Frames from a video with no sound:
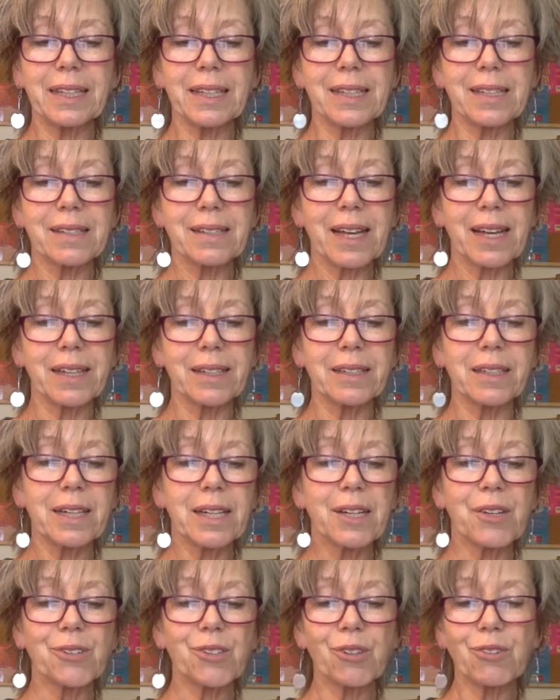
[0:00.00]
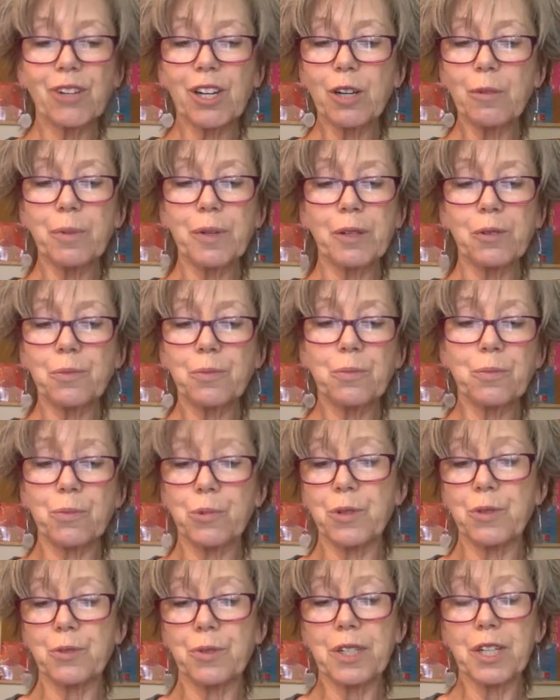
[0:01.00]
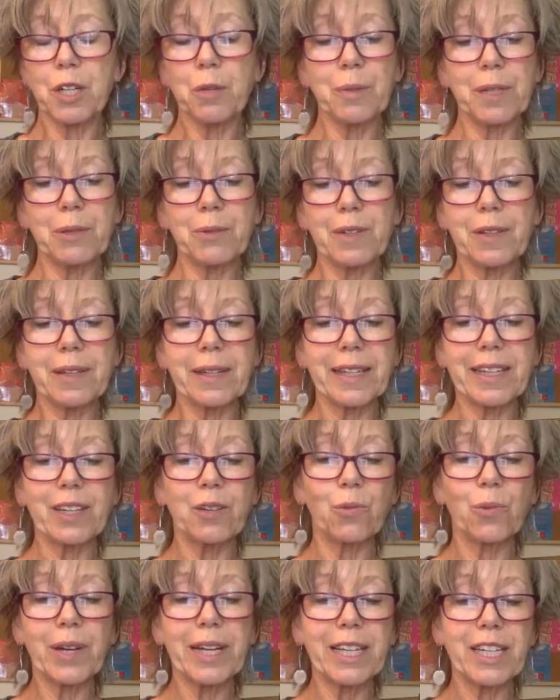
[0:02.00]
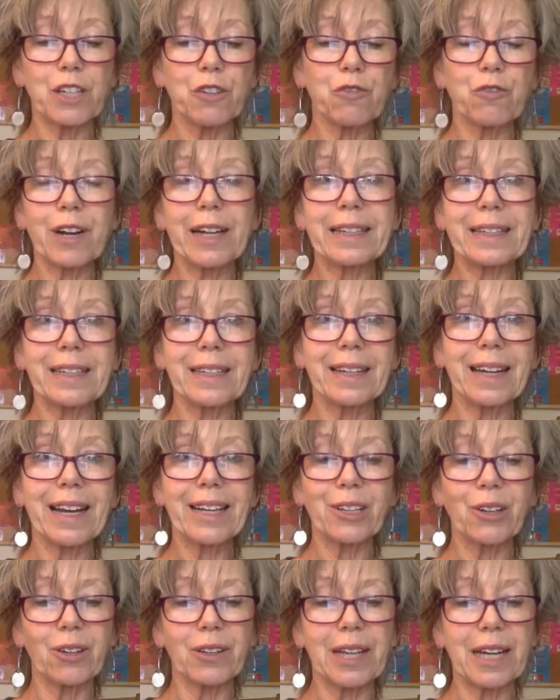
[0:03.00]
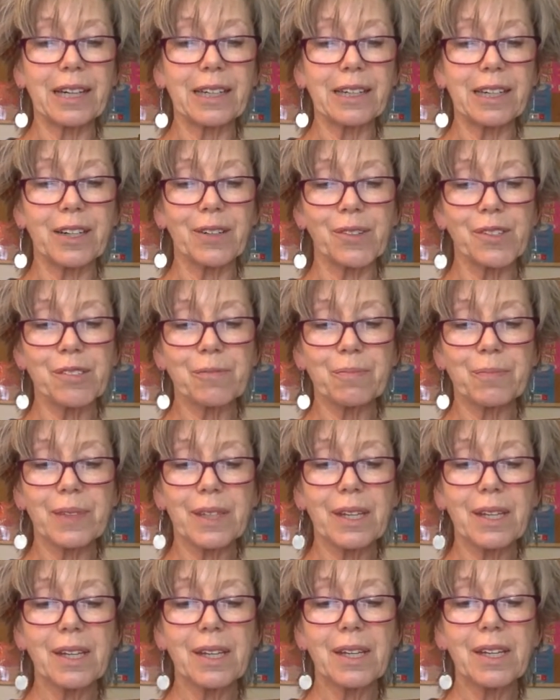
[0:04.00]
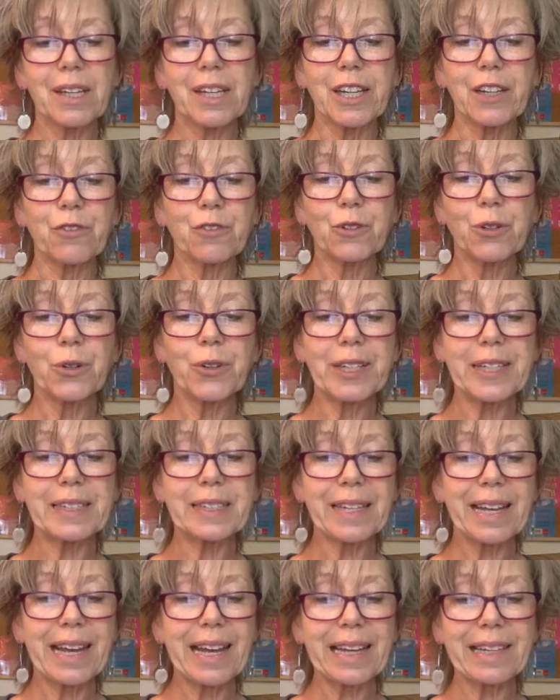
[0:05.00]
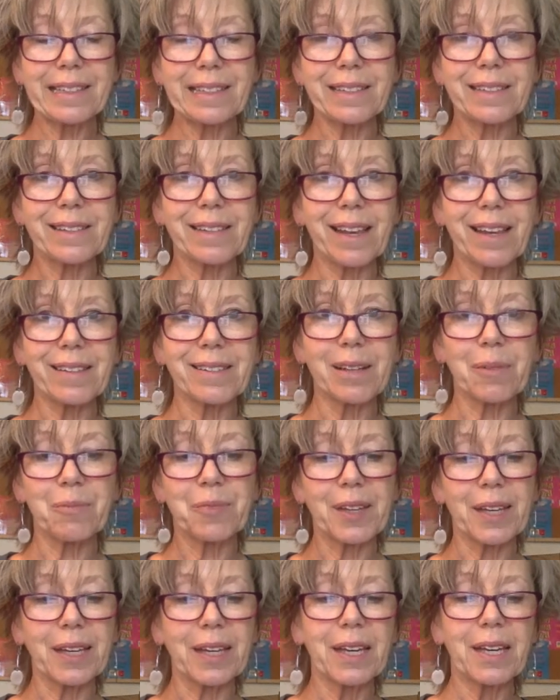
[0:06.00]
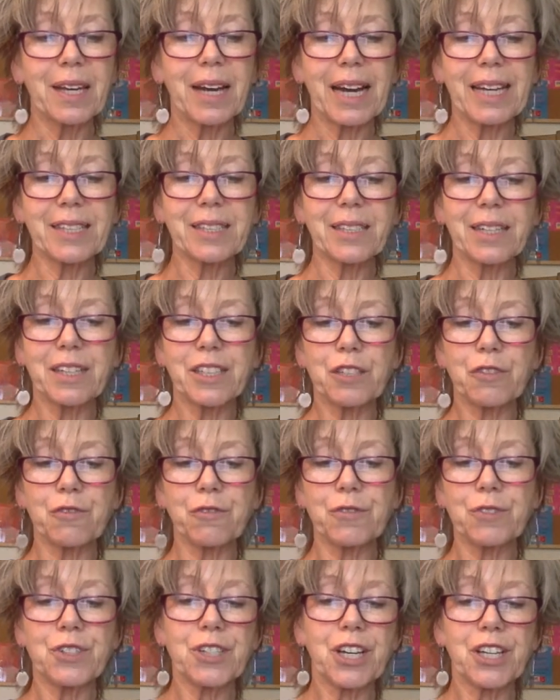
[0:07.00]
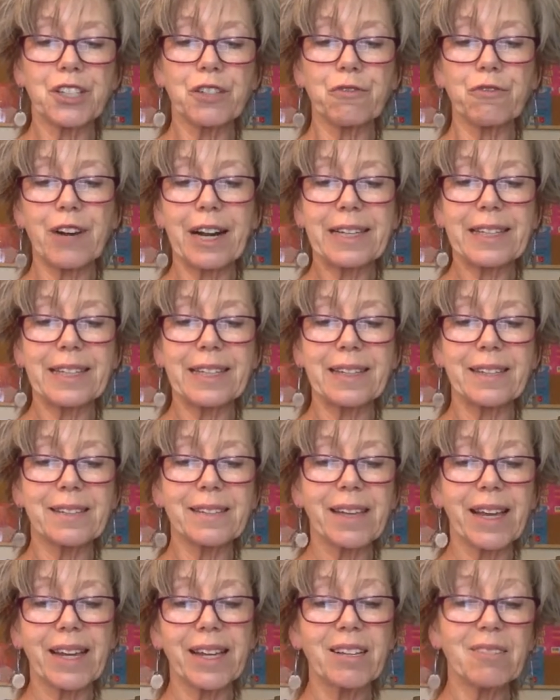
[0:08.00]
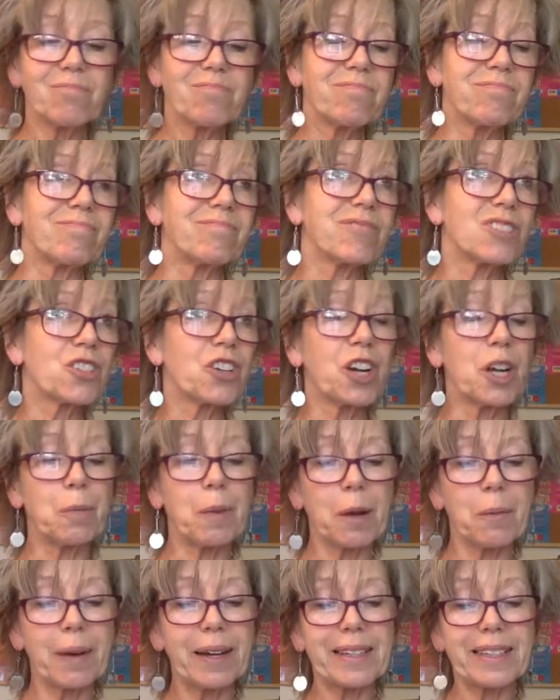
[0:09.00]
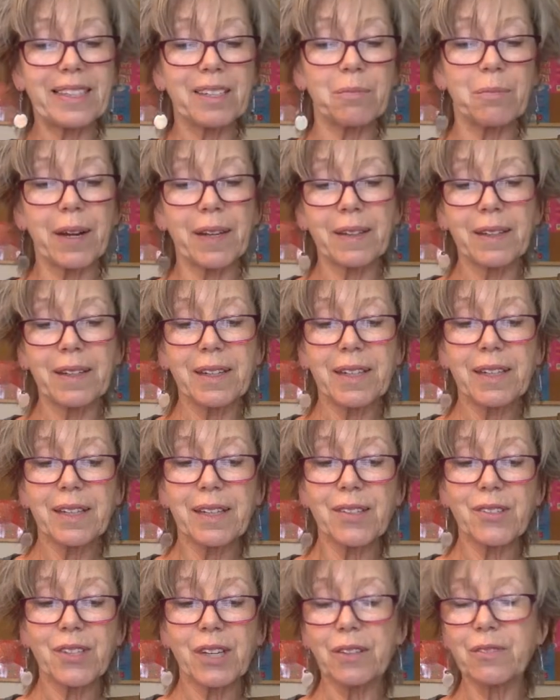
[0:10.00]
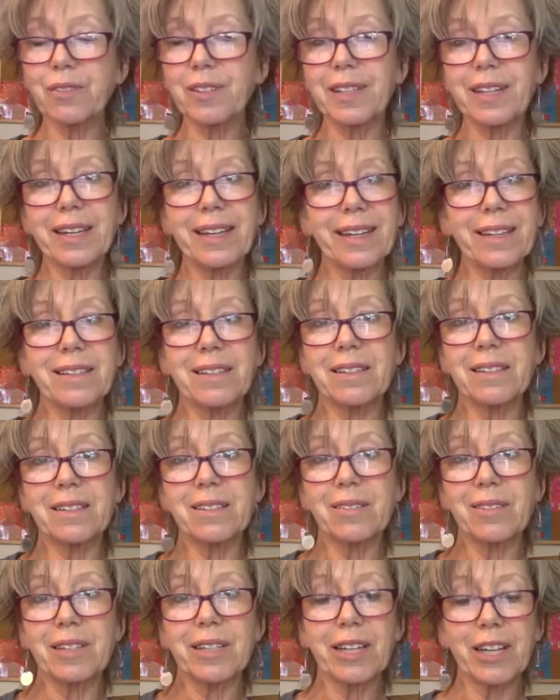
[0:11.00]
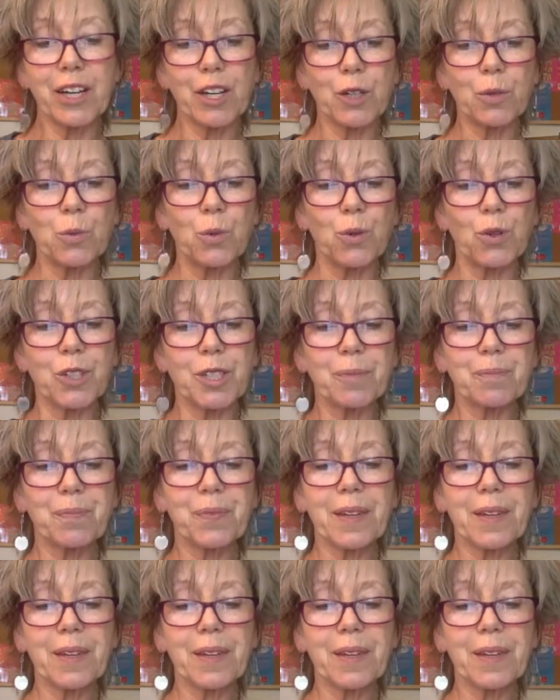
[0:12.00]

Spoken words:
in the sand, so nobody would think it weird if Frankie and I got that close. If Rory dared to say something, I'd turn to Frankie and say, "Sorry about my little brother. He's going for the Idiot of the Year award."